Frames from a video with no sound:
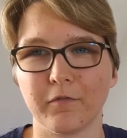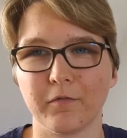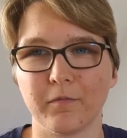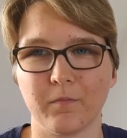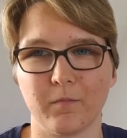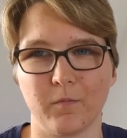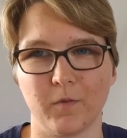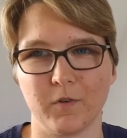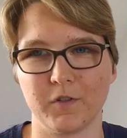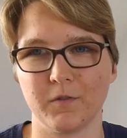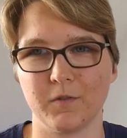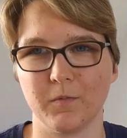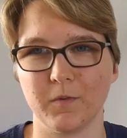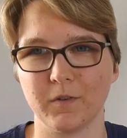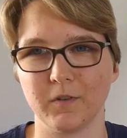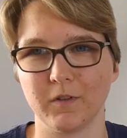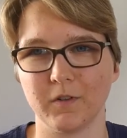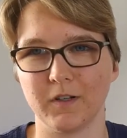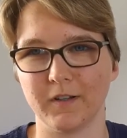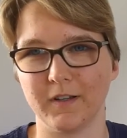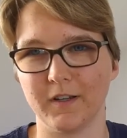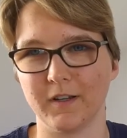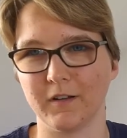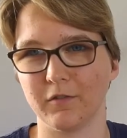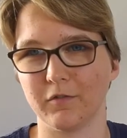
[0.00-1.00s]
what you want
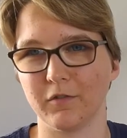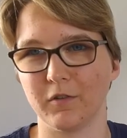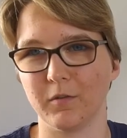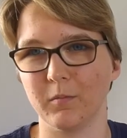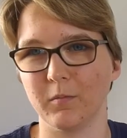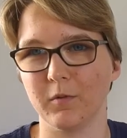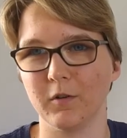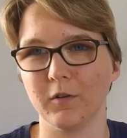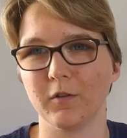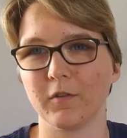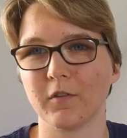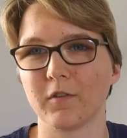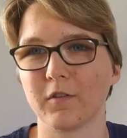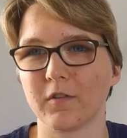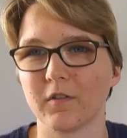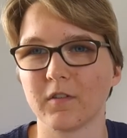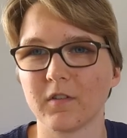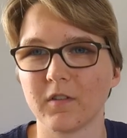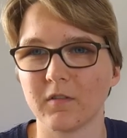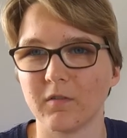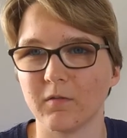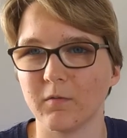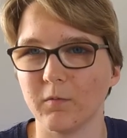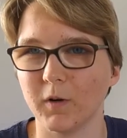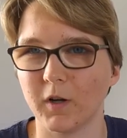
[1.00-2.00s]
to hear from
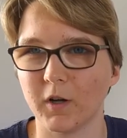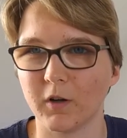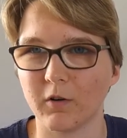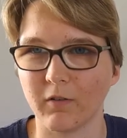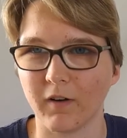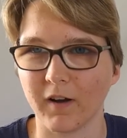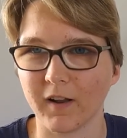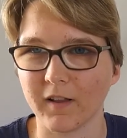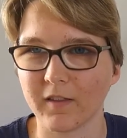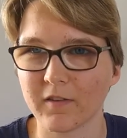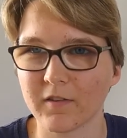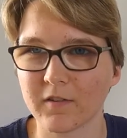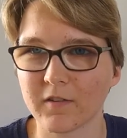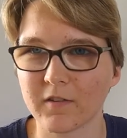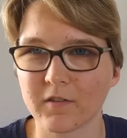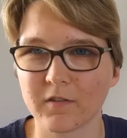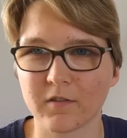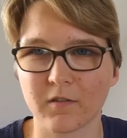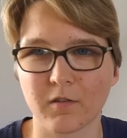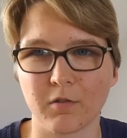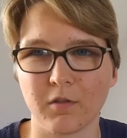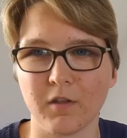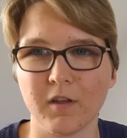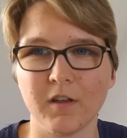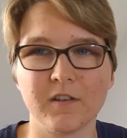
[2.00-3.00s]
Lutz,
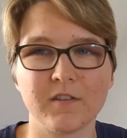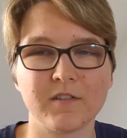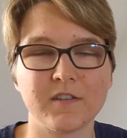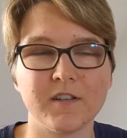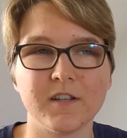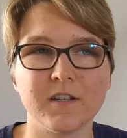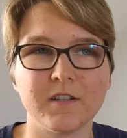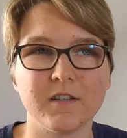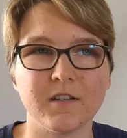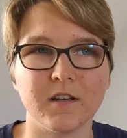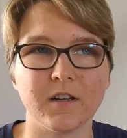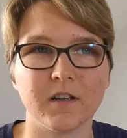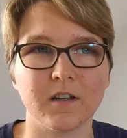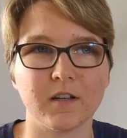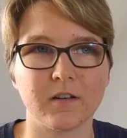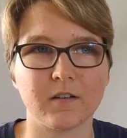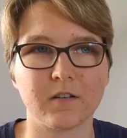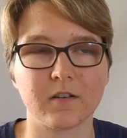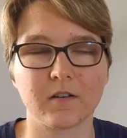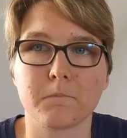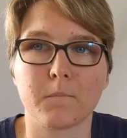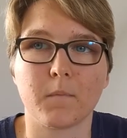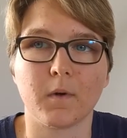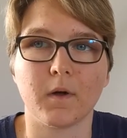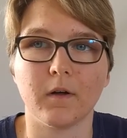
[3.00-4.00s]
regrets, things he
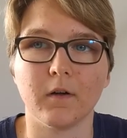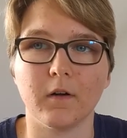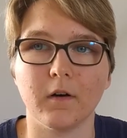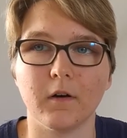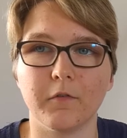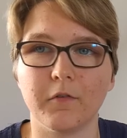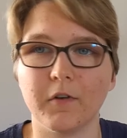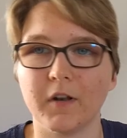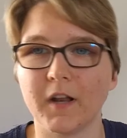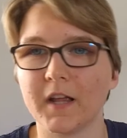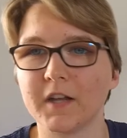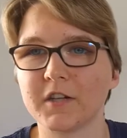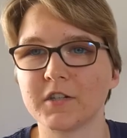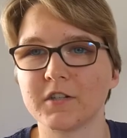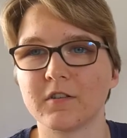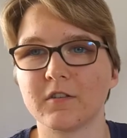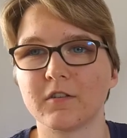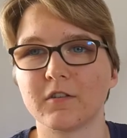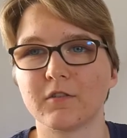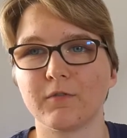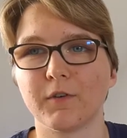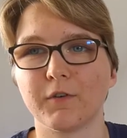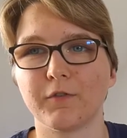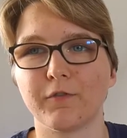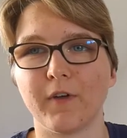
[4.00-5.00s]
did,
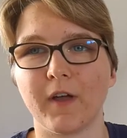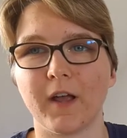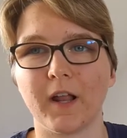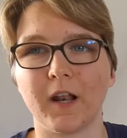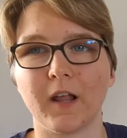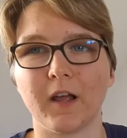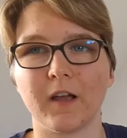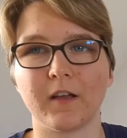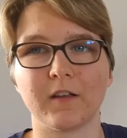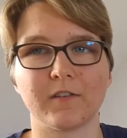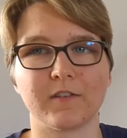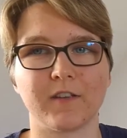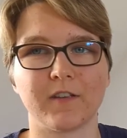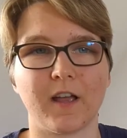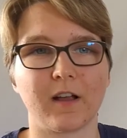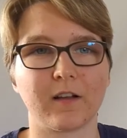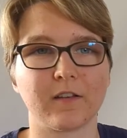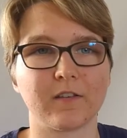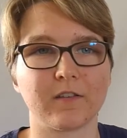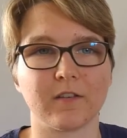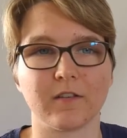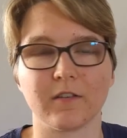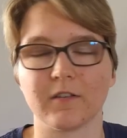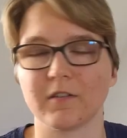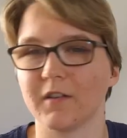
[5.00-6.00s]
relations with allies,
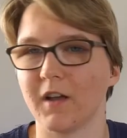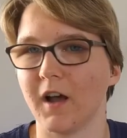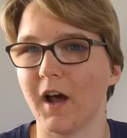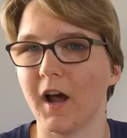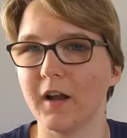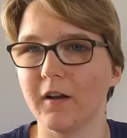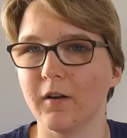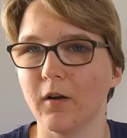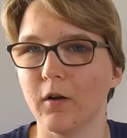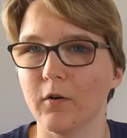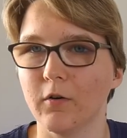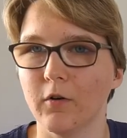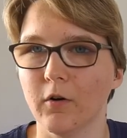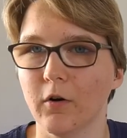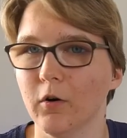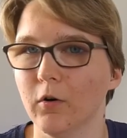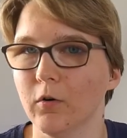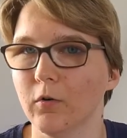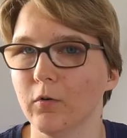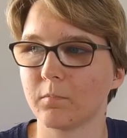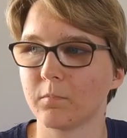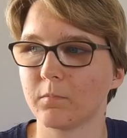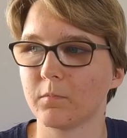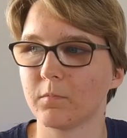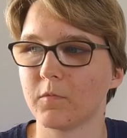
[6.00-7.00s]
exes, I don't
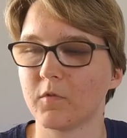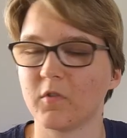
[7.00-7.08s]
know.